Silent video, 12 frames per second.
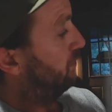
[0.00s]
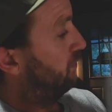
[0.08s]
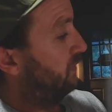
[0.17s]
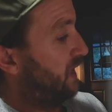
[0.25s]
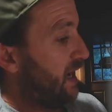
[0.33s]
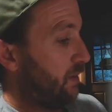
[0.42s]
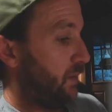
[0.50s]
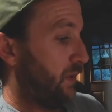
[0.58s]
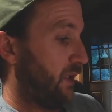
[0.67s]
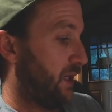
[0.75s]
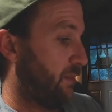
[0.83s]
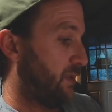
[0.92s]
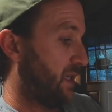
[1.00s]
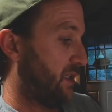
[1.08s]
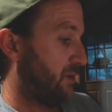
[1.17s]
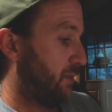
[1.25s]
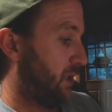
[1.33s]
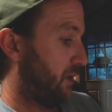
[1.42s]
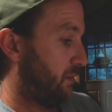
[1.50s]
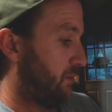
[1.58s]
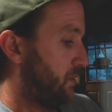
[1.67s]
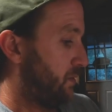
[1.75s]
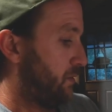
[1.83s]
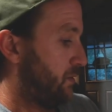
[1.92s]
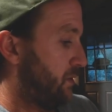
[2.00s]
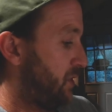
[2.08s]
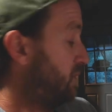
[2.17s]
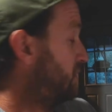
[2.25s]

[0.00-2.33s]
really upsets me. Do you